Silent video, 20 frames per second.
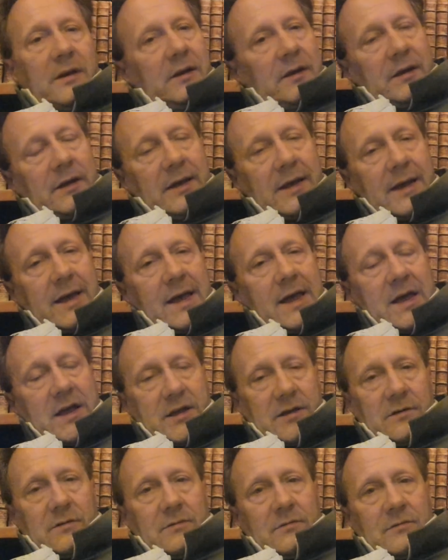
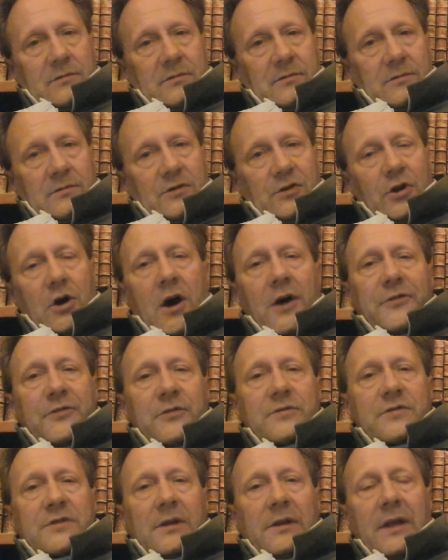A. The
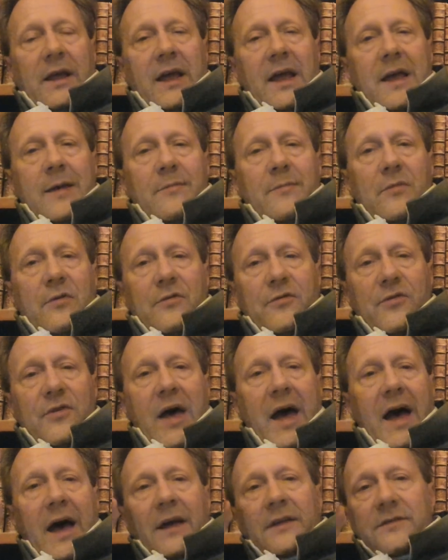authors claim
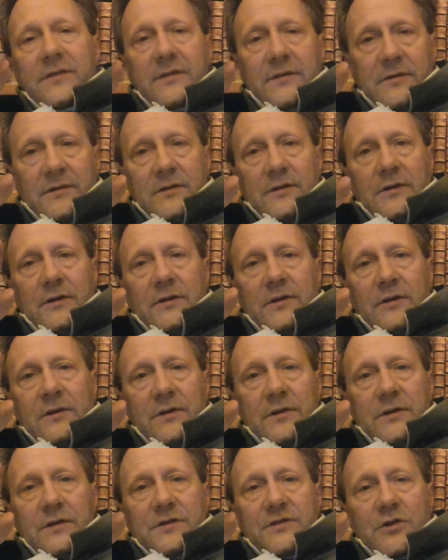that
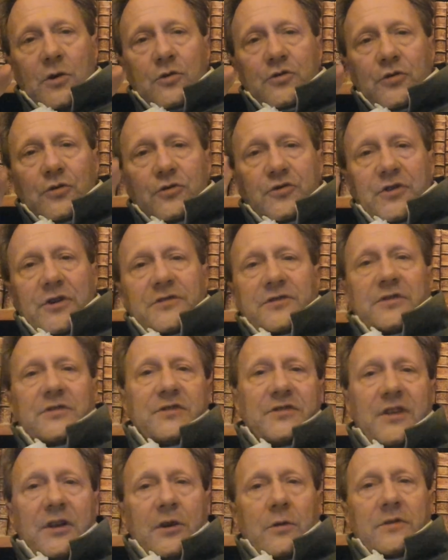social justice
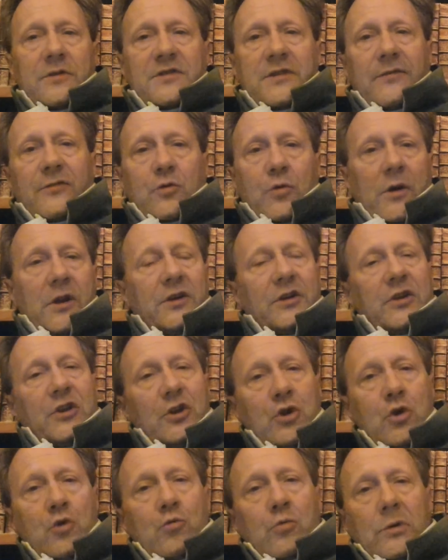theorists have created a
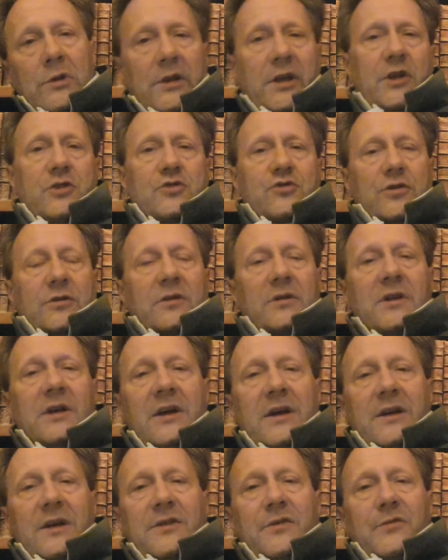new religion,
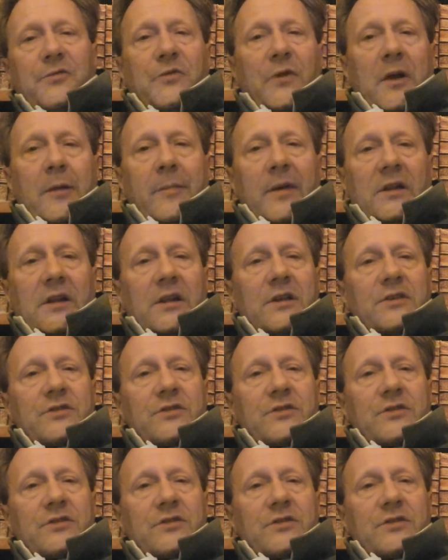the fundamentalist